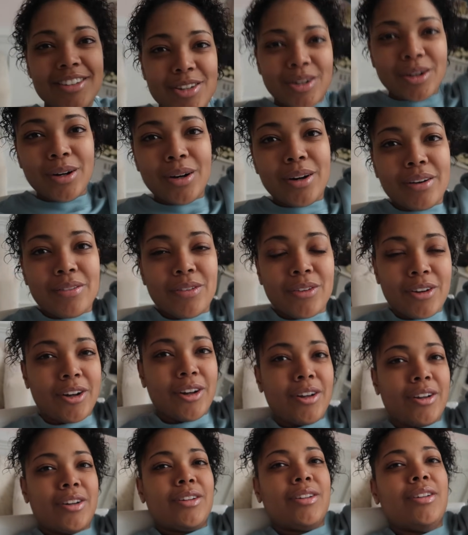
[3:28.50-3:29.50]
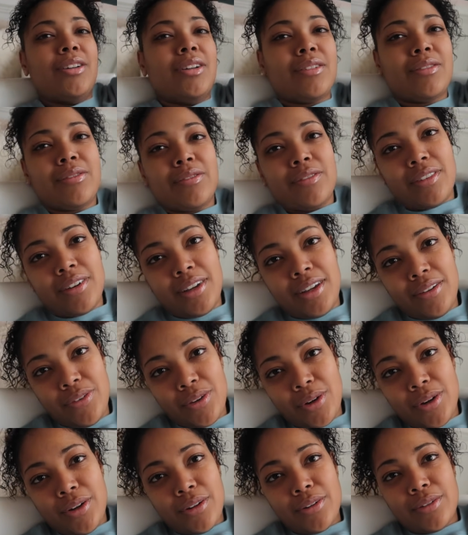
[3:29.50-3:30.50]
so if y'all,
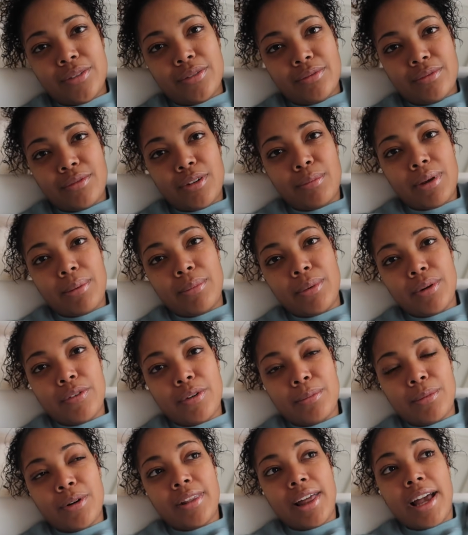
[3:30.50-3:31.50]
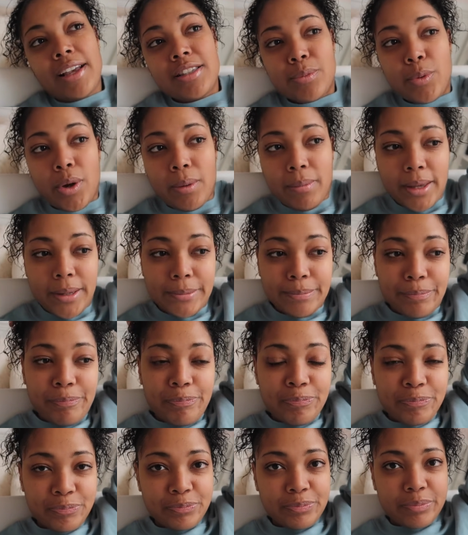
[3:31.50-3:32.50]
if y'all remember from her last appointment,
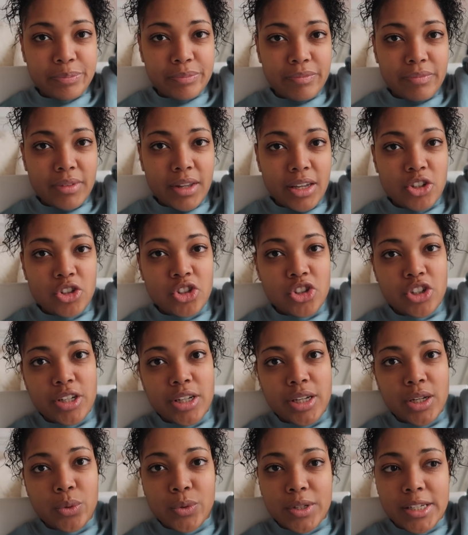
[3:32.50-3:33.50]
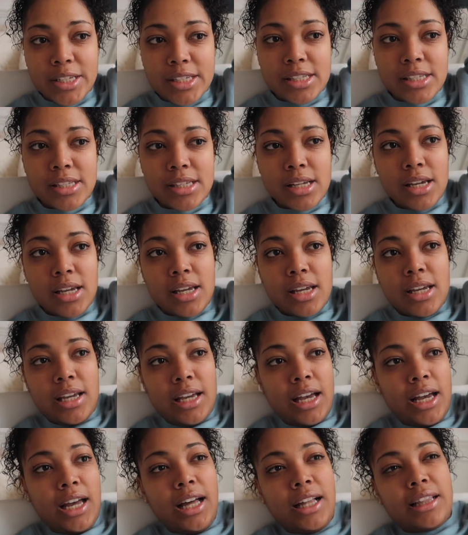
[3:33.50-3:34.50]
she was
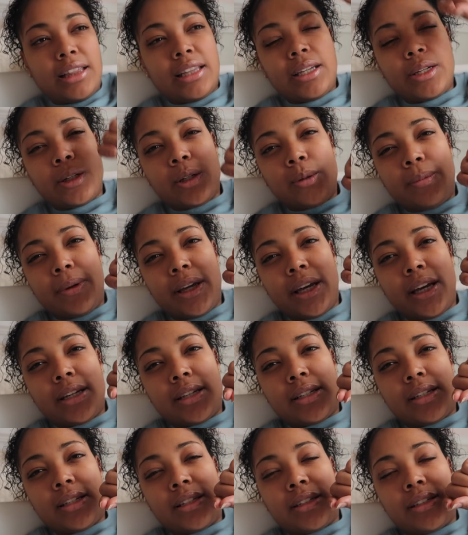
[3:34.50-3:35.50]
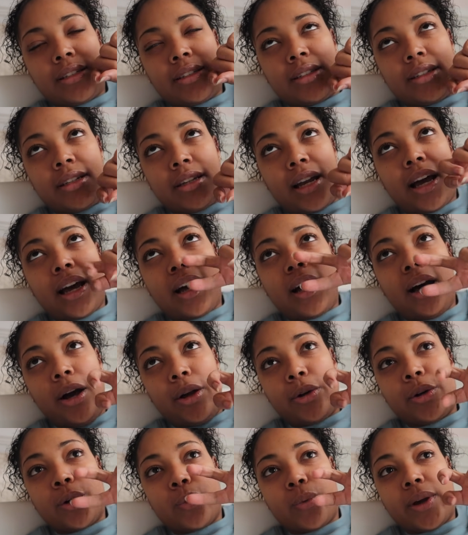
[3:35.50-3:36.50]
a little bit not
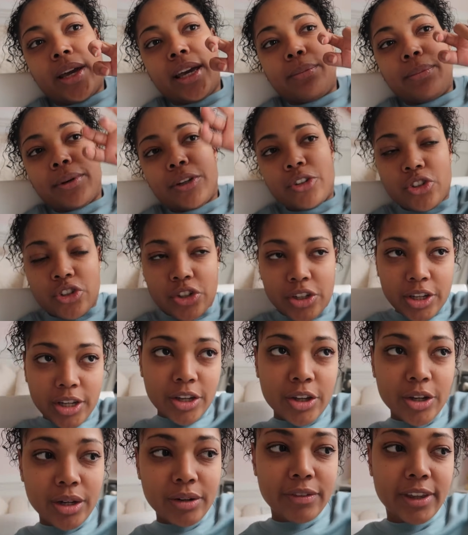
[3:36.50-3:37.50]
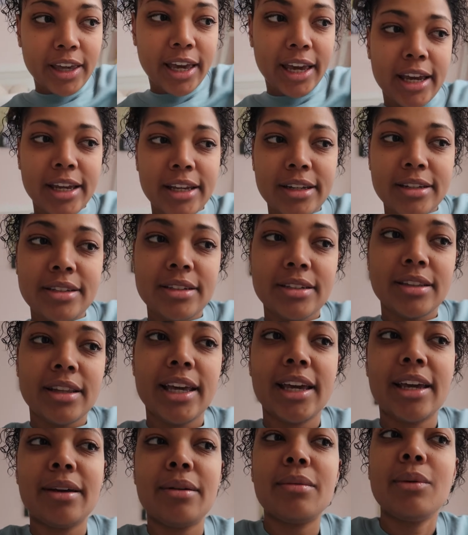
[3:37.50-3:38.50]
underweight, but she could have gained
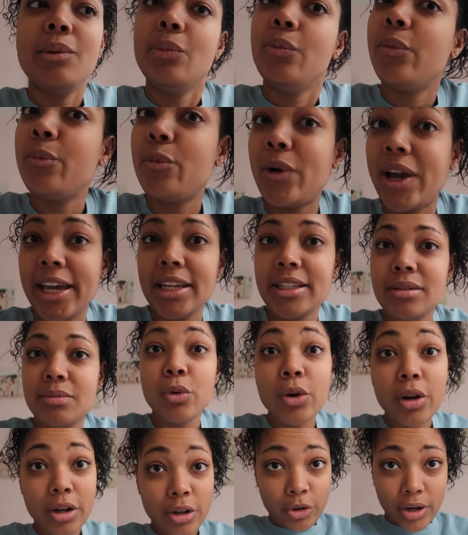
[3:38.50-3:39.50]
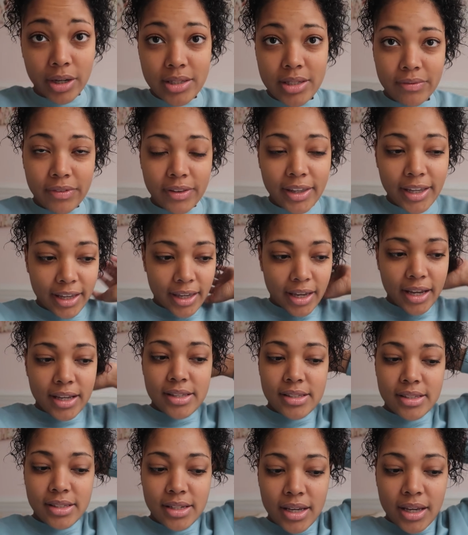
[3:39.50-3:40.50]
like weight more aggressively, I guess.